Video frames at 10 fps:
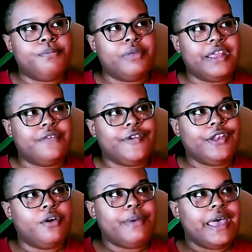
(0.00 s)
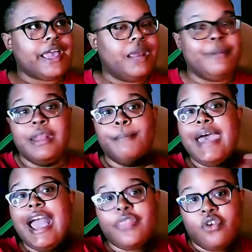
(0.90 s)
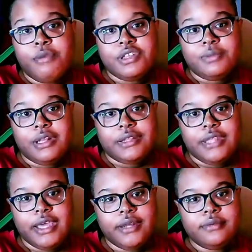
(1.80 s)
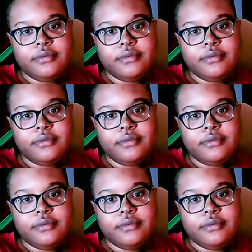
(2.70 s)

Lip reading: play the video back and I'm in the bathroom or something like that.